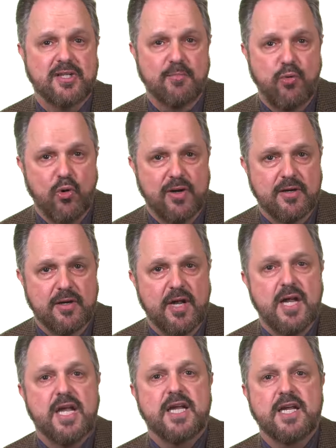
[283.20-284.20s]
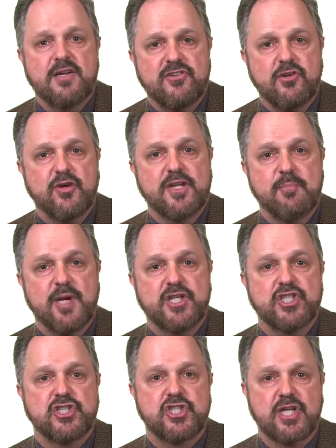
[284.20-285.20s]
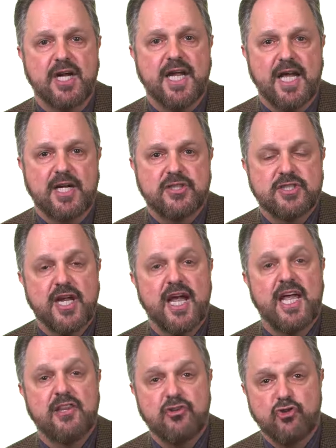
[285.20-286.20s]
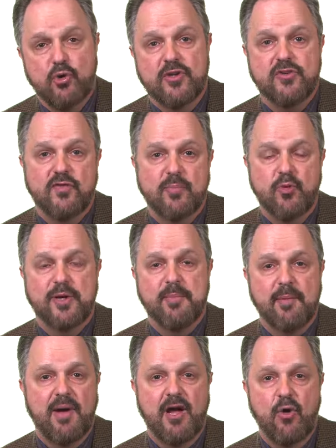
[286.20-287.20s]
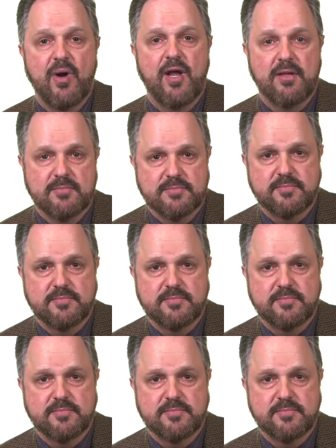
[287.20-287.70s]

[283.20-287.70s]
important considering the patient's young age and the choice of a premium IOL.